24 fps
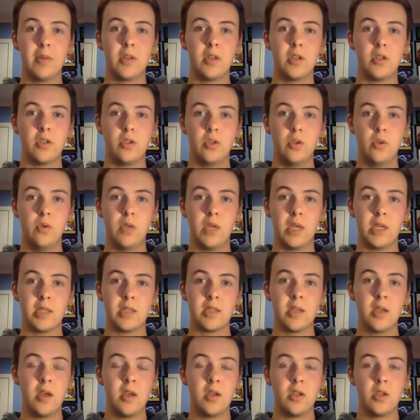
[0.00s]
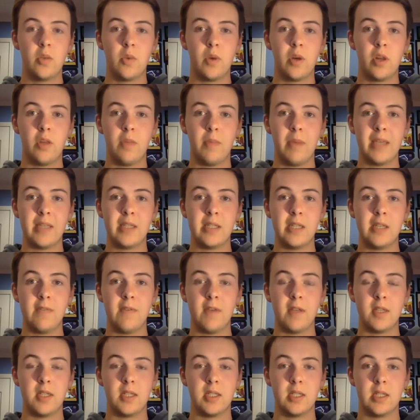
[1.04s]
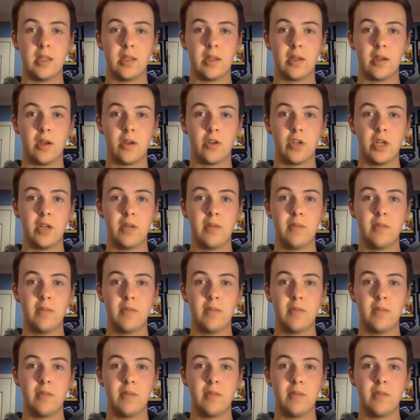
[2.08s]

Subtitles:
to do this to one of the best defenses in the country.